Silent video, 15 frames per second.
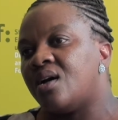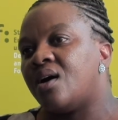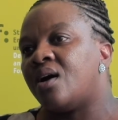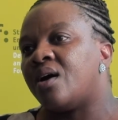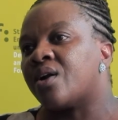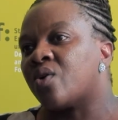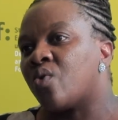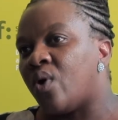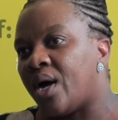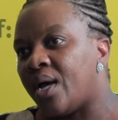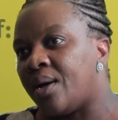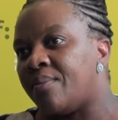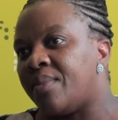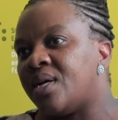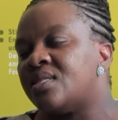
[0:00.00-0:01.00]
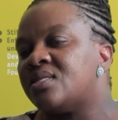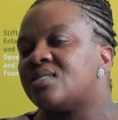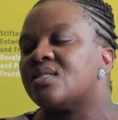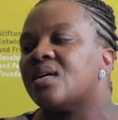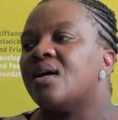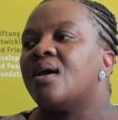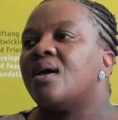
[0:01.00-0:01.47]
uh,
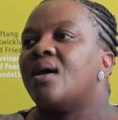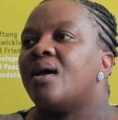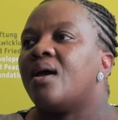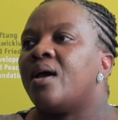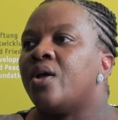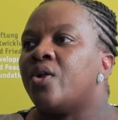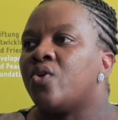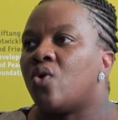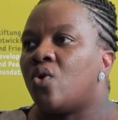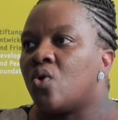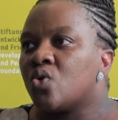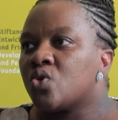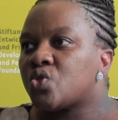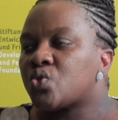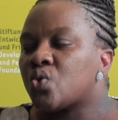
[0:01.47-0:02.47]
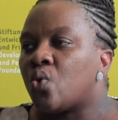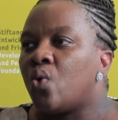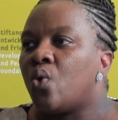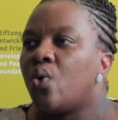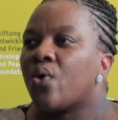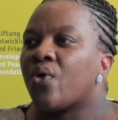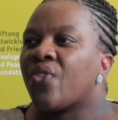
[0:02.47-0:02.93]
requirements. And
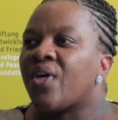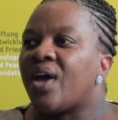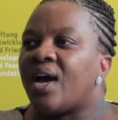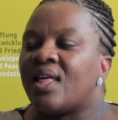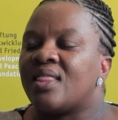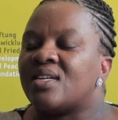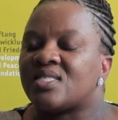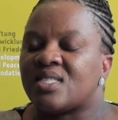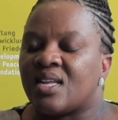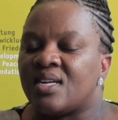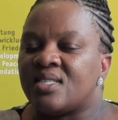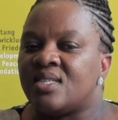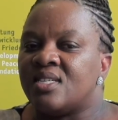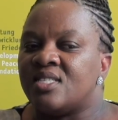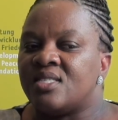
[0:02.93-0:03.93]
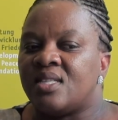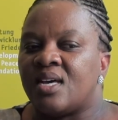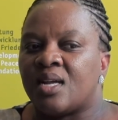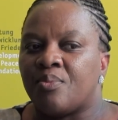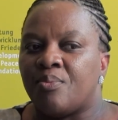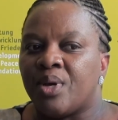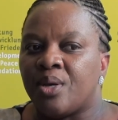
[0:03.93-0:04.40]
also, the other strategy
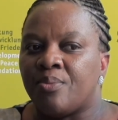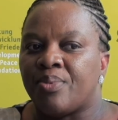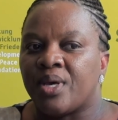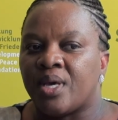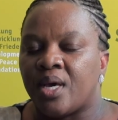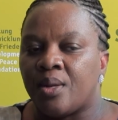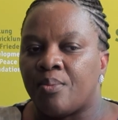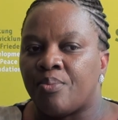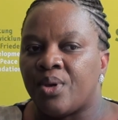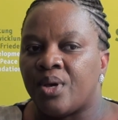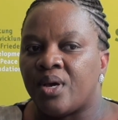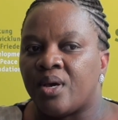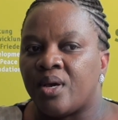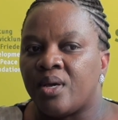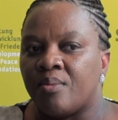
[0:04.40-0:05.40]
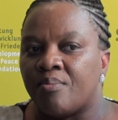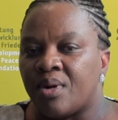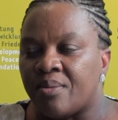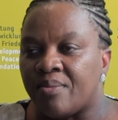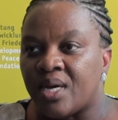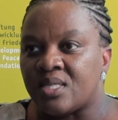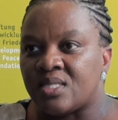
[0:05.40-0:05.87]
that maybe can be uh,
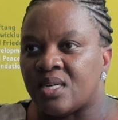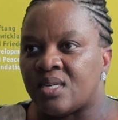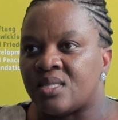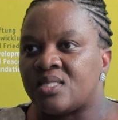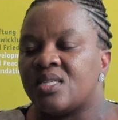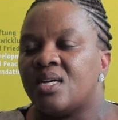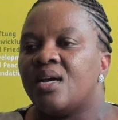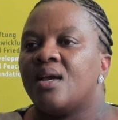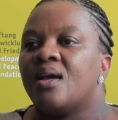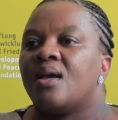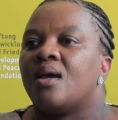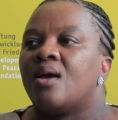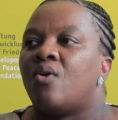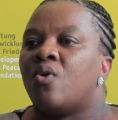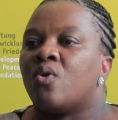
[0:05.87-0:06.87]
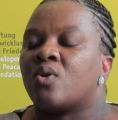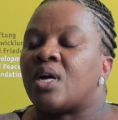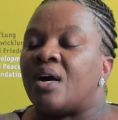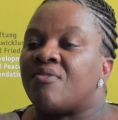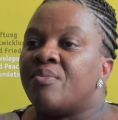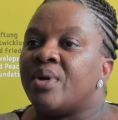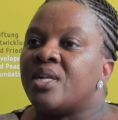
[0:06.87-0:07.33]
implemented or
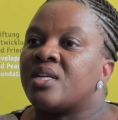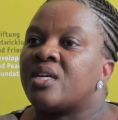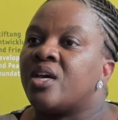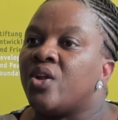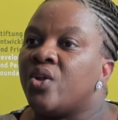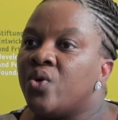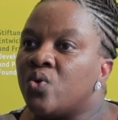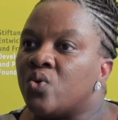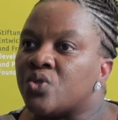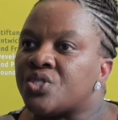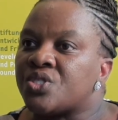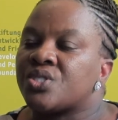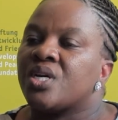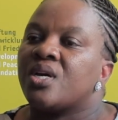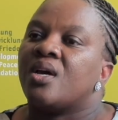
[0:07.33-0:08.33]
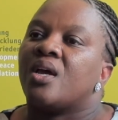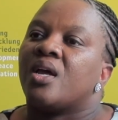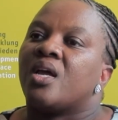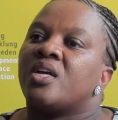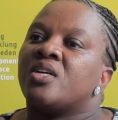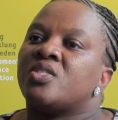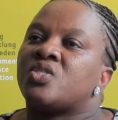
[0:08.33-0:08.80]
government can use.
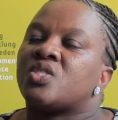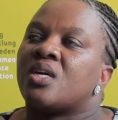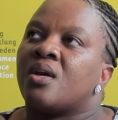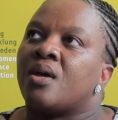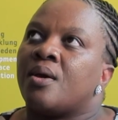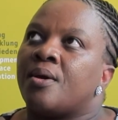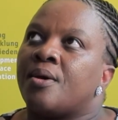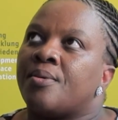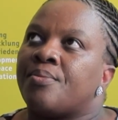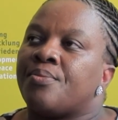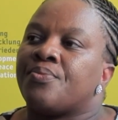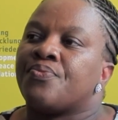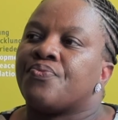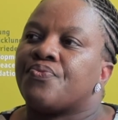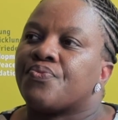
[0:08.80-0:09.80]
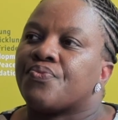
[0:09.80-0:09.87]
It's um,